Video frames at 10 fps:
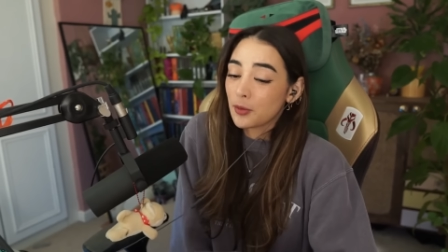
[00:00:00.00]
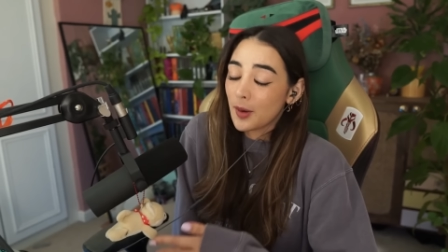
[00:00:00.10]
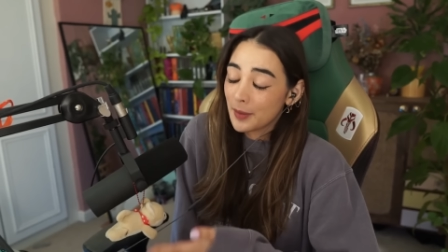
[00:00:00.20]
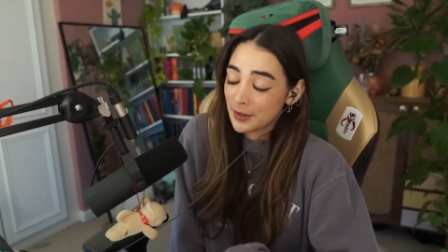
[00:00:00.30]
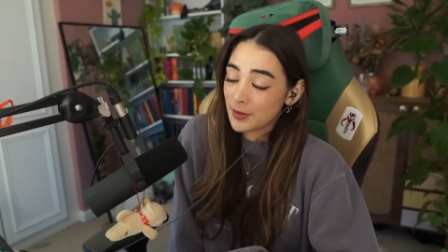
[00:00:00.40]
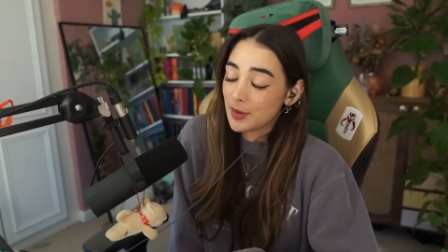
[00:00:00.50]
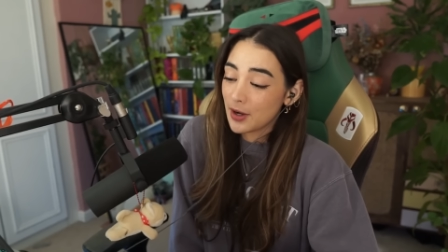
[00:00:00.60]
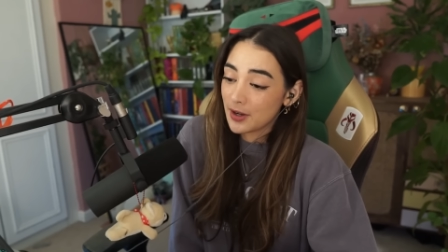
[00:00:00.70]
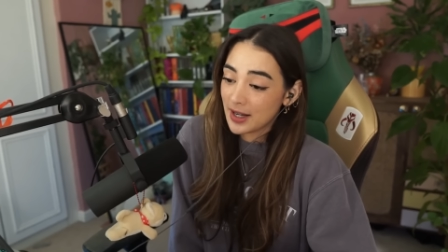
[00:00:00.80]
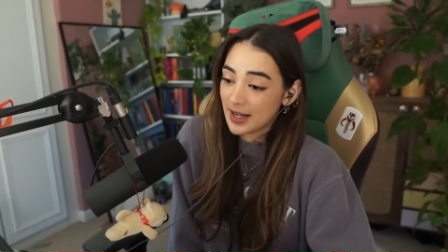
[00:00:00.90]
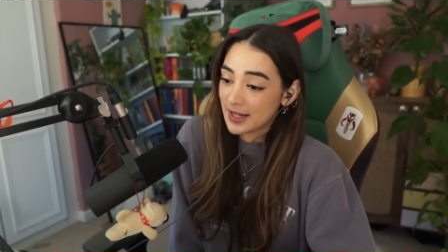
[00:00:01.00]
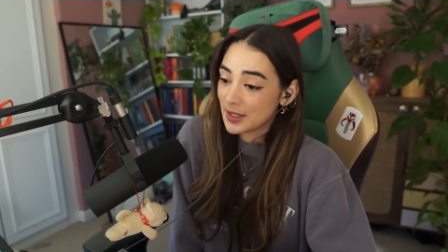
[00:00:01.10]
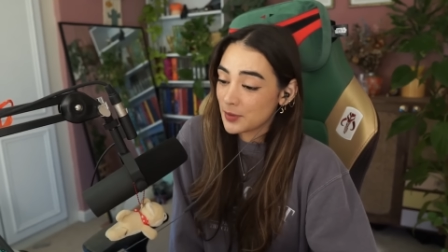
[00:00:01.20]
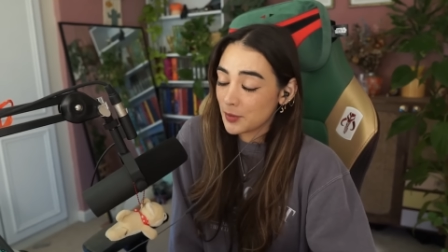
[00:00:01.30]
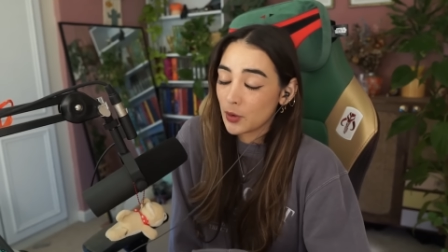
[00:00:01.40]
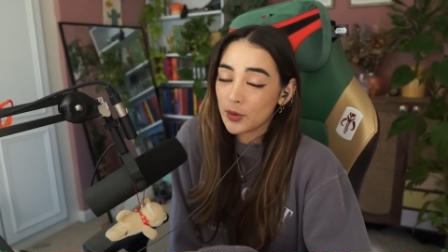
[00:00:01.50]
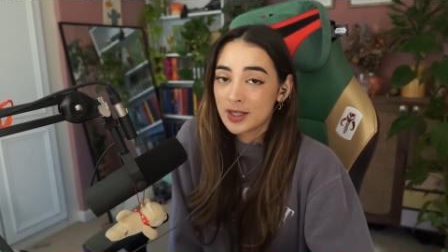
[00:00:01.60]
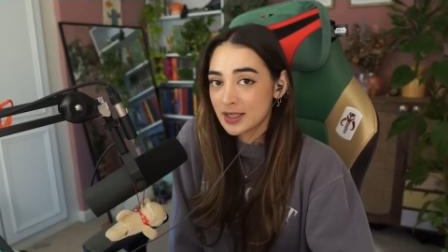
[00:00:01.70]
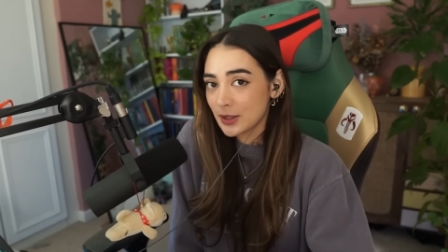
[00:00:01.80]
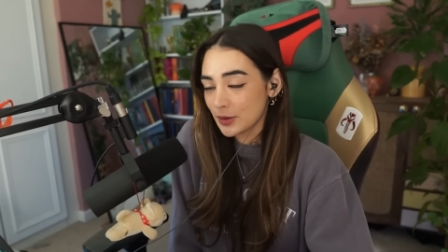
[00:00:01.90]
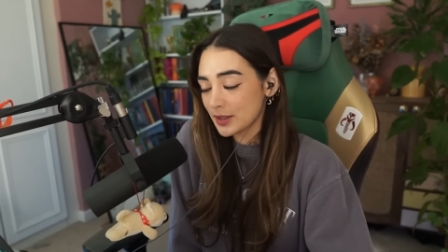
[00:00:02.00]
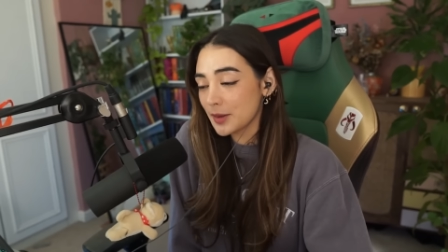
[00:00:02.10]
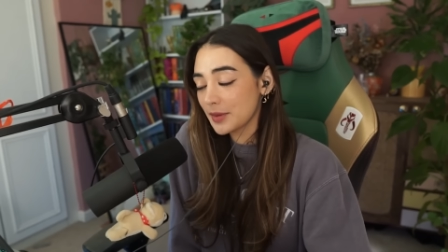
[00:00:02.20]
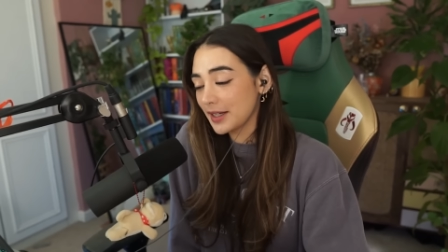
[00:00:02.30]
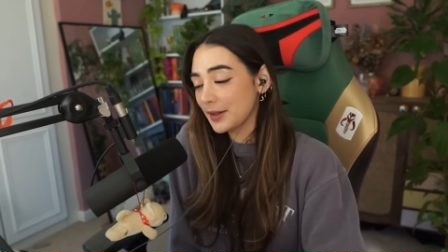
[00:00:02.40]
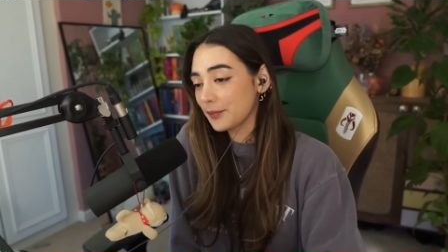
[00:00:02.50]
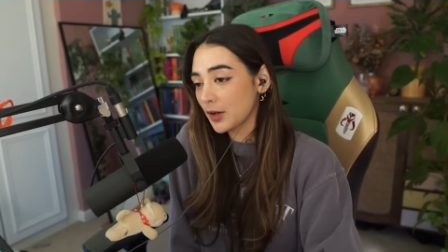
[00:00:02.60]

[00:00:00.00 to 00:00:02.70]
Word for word: probably from her hand with poisoning or something.